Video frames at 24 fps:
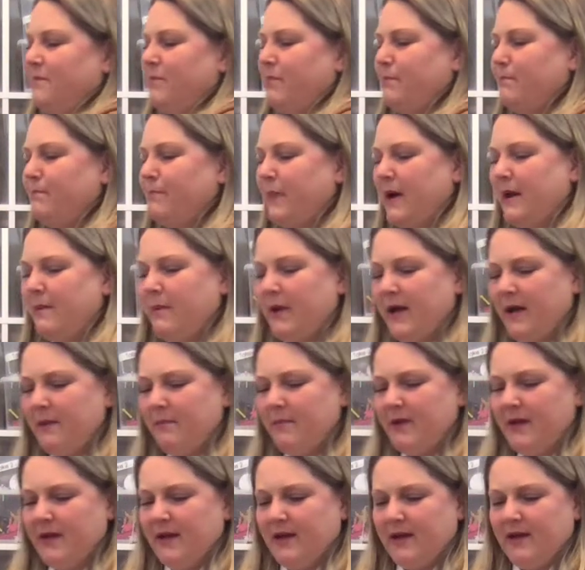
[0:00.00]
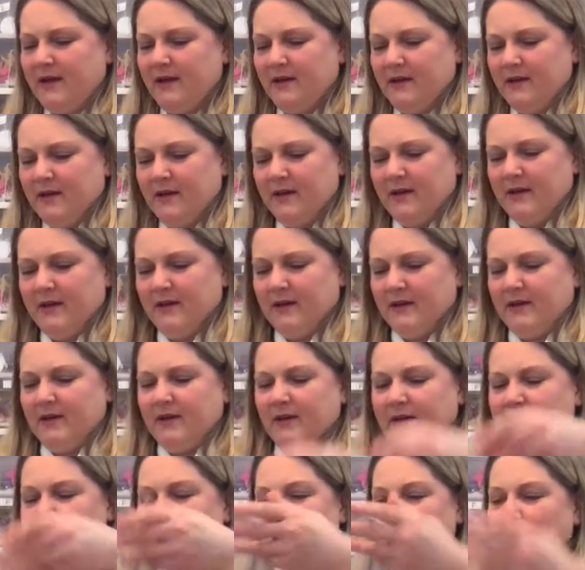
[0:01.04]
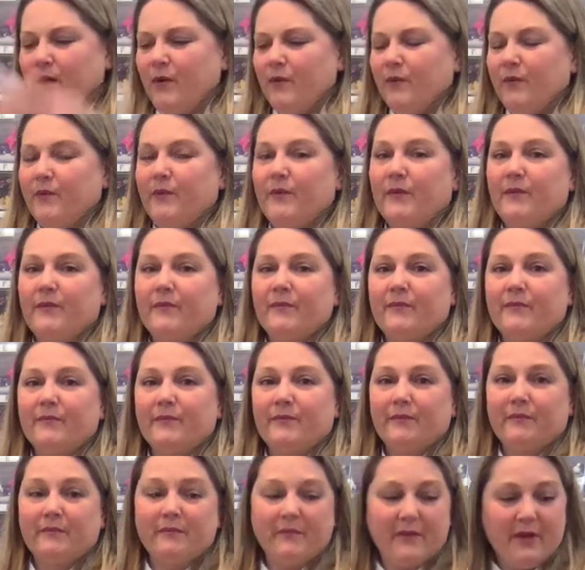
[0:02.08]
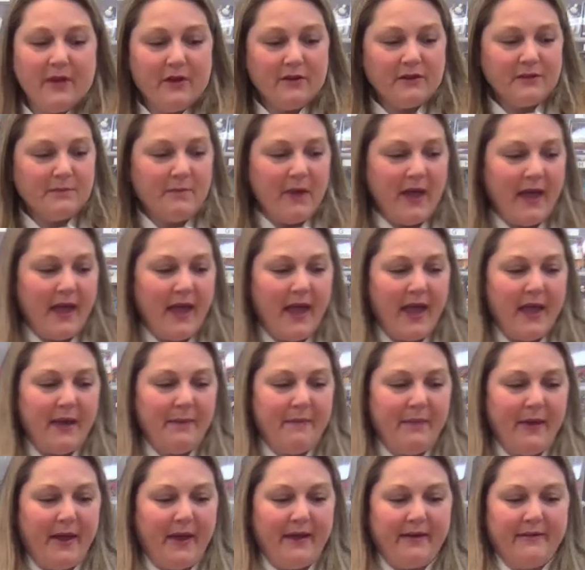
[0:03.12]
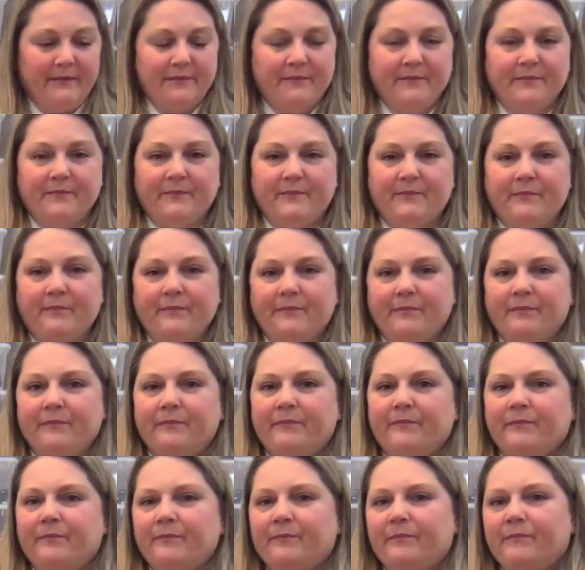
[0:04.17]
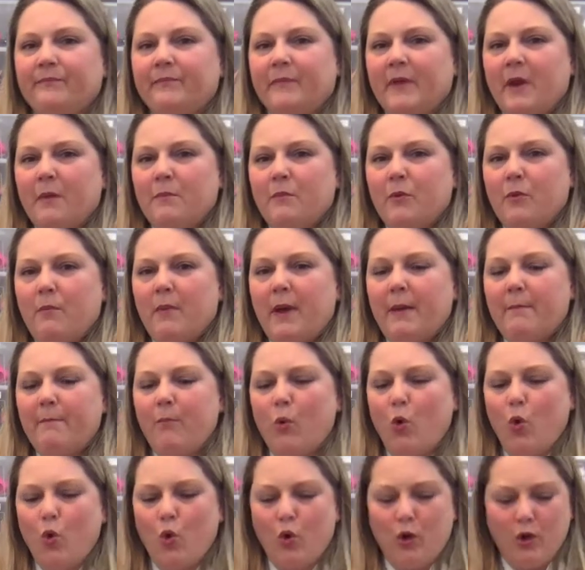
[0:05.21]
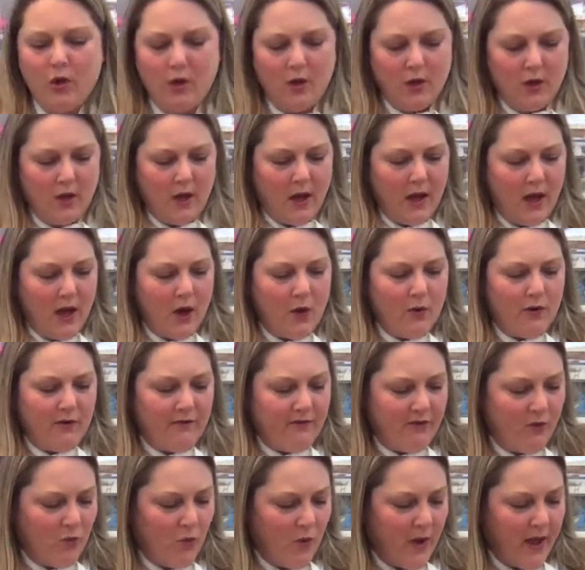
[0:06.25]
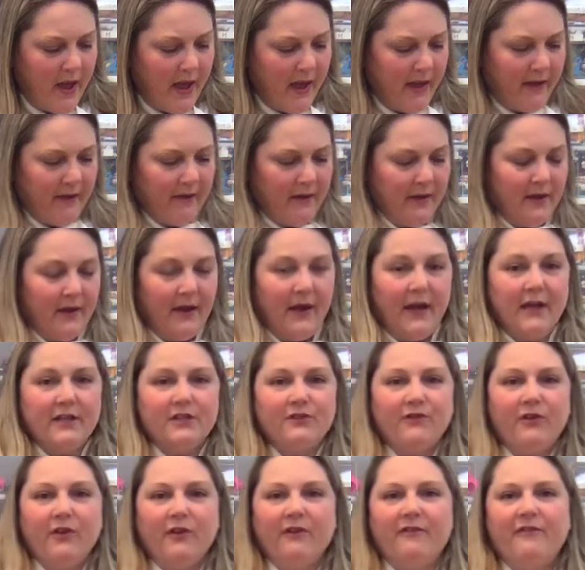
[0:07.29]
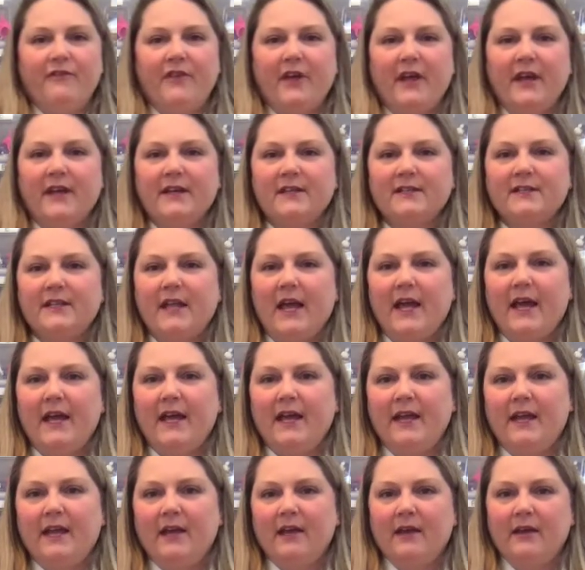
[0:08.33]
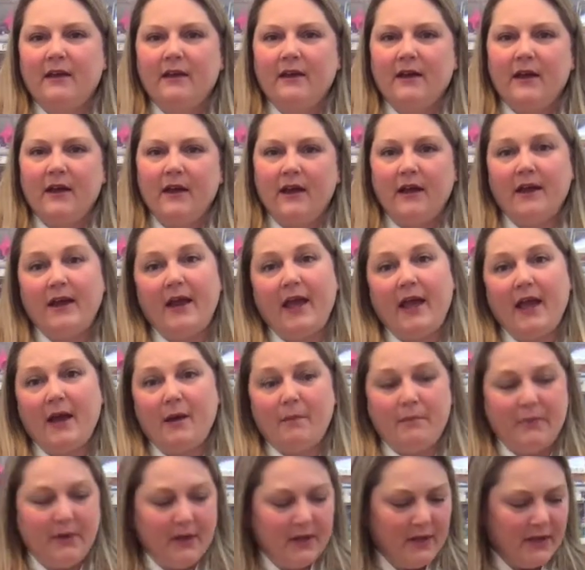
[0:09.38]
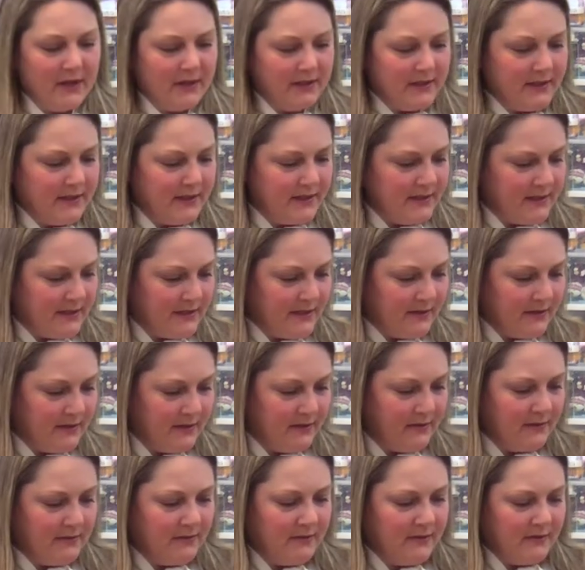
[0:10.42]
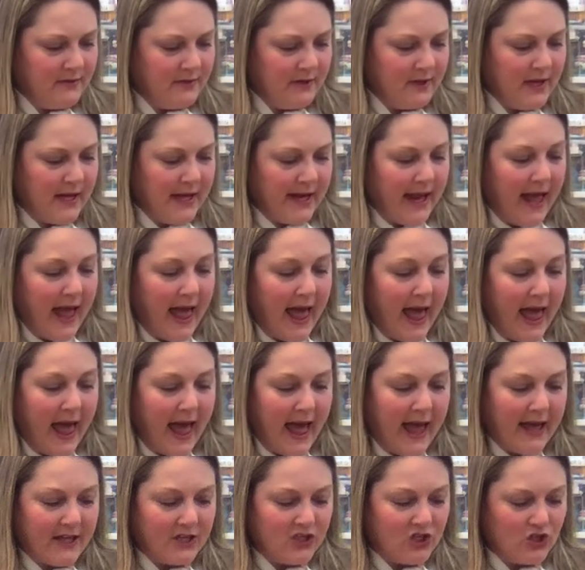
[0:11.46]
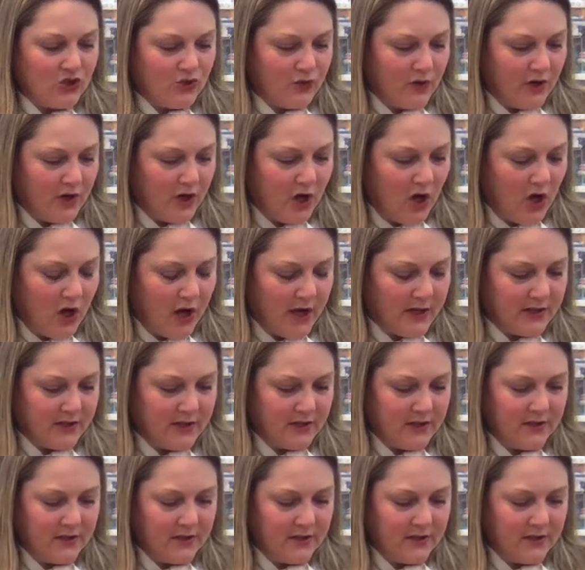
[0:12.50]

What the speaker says: Bye-bye, B. Now, here's my A bin. Put my bowl out of the way. It's full of things like an ambulance, an astronaut,